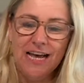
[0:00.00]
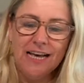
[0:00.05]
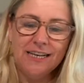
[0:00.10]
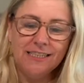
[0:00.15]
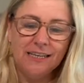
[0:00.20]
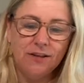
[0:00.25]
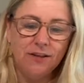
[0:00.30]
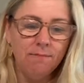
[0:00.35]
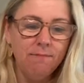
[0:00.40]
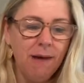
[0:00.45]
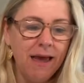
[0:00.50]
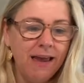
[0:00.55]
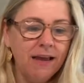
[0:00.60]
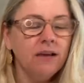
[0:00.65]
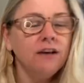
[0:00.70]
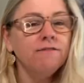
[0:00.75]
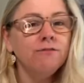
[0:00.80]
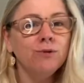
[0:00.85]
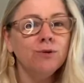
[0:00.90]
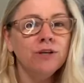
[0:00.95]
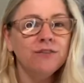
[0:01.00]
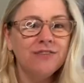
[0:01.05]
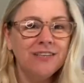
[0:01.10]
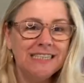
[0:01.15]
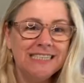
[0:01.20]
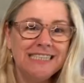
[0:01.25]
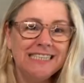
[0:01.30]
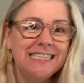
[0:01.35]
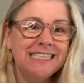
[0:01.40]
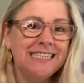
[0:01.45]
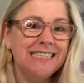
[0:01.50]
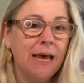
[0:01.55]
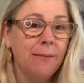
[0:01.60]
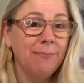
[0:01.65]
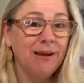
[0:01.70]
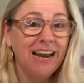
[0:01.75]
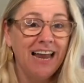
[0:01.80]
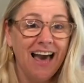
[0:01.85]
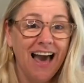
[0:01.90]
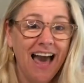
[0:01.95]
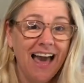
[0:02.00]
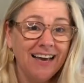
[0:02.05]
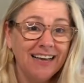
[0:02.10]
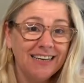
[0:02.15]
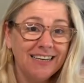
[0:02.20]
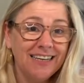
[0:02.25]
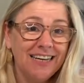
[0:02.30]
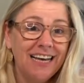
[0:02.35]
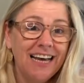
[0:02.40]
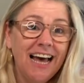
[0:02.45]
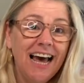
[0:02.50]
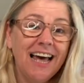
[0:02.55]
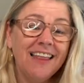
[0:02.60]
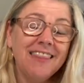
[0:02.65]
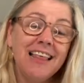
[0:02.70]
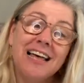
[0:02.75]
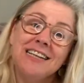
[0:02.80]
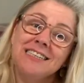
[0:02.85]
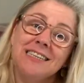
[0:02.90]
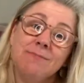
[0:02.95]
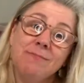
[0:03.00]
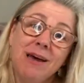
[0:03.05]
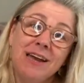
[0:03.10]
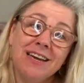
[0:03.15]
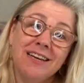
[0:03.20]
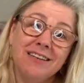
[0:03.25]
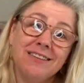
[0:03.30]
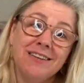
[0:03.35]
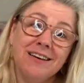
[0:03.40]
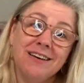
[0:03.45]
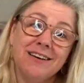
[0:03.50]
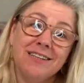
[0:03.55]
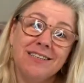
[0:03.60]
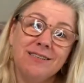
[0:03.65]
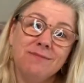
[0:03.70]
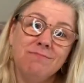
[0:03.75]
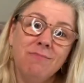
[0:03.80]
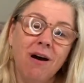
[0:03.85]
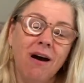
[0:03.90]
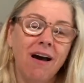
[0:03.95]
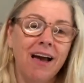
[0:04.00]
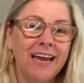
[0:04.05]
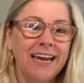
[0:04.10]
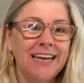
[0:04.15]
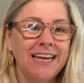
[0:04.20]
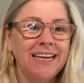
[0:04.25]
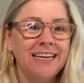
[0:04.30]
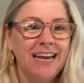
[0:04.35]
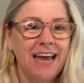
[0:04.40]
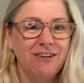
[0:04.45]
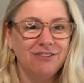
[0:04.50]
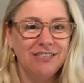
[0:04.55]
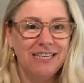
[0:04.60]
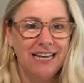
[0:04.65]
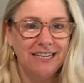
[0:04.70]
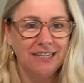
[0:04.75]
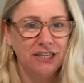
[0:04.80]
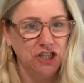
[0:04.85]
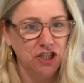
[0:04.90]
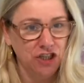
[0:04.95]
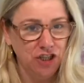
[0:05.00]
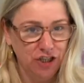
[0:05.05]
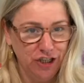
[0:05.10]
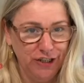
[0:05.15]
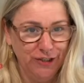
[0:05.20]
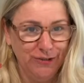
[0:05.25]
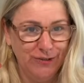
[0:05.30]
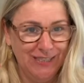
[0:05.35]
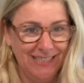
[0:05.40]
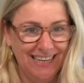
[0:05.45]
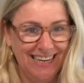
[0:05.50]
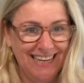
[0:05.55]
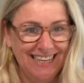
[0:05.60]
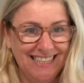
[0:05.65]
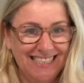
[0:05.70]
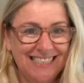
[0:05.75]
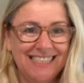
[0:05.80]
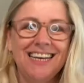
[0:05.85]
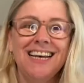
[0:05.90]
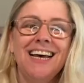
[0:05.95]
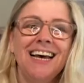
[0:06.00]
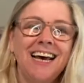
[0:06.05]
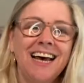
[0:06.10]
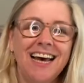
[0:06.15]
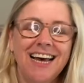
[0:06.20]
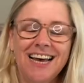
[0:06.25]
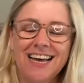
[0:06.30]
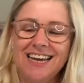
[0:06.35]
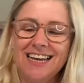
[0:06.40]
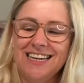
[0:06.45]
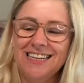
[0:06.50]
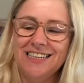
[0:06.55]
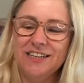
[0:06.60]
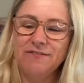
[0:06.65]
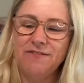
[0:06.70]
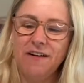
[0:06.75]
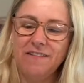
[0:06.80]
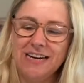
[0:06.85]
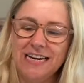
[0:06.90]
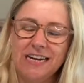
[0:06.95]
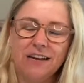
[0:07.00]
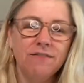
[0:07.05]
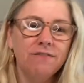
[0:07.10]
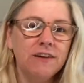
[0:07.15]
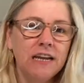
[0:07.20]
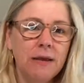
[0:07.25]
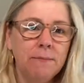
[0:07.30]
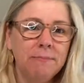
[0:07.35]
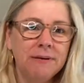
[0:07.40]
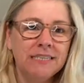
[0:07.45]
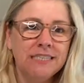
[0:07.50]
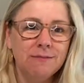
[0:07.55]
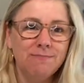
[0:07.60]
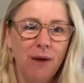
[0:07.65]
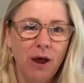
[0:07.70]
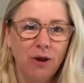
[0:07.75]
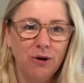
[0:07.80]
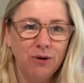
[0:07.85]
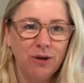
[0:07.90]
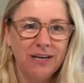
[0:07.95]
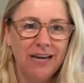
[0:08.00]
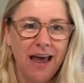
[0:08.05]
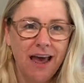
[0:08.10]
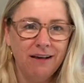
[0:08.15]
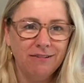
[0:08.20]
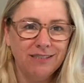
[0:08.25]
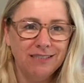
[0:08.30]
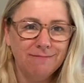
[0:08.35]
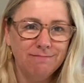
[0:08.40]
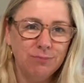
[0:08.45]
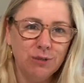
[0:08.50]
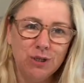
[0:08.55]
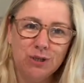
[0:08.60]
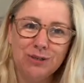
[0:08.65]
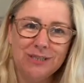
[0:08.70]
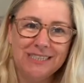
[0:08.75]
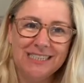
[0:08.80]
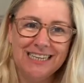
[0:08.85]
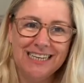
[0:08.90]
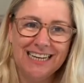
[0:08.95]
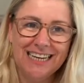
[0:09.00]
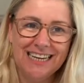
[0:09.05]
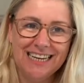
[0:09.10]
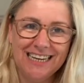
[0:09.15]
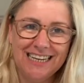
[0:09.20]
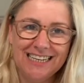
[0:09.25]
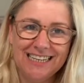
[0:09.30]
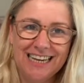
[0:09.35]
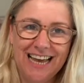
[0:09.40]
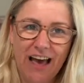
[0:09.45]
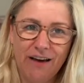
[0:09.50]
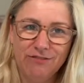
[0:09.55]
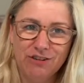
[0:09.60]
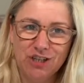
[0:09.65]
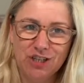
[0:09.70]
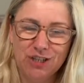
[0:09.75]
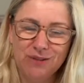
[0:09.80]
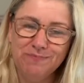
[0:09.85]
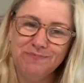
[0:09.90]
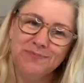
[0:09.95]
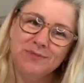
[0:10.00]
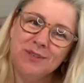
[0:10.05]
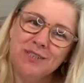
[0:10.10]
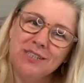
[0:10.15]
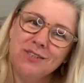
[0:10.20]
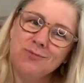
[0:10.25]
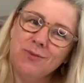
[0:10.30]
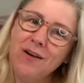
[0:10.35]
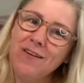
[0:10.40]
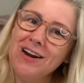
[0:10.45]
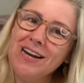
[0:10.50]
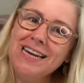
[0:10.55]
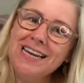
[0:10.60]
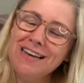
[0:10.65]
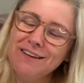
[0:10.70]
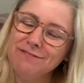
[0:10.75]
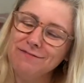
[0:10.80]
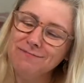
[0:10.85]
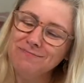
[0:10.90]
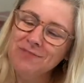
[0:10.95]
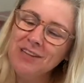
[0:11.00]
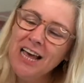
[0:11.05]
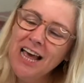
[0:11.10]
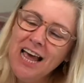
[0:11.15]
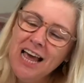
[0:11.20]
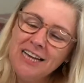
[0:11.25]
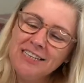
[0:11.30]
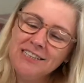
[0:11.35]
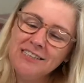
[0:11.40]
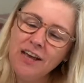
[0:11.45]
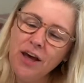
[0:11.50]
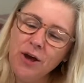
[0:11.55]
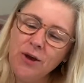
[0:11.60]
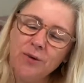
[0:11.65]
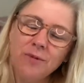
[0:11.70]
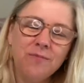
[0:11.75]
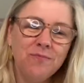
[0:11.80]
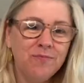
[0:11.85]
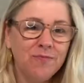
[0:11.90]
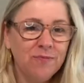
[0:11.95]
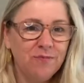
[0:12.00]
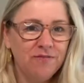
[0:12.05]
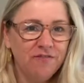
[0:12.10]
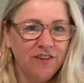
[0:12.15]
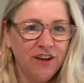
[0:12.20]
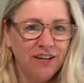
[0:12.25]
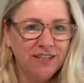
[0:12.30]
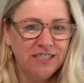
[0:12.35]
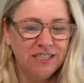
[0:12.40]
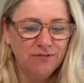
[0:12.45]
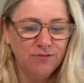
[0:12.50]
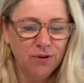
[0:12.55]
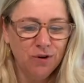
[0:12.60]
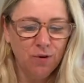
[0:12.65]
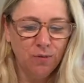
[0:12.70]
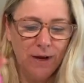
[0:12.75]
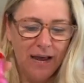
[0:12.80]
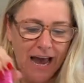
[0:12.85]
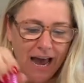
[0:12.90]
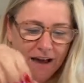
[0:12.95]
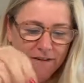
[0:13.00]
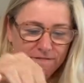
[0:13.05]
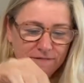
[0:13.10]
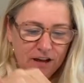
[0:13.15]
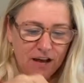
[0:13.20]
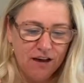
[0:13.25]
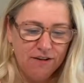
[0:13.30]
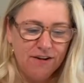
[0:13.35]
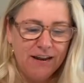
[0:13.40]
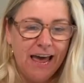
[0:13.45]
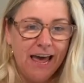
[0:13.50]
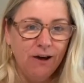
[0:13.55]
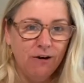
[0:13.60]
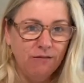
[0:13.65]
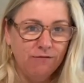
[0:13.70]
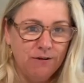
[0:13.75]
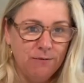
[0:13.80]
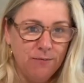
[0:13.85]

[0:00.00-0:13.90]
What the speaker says: So the make of all of this is Semilac, and that's the make that my nail technician uses. The very lovely Bespoke Nails and Beauty in Caversham, which is where I live. So first of all, we have a nail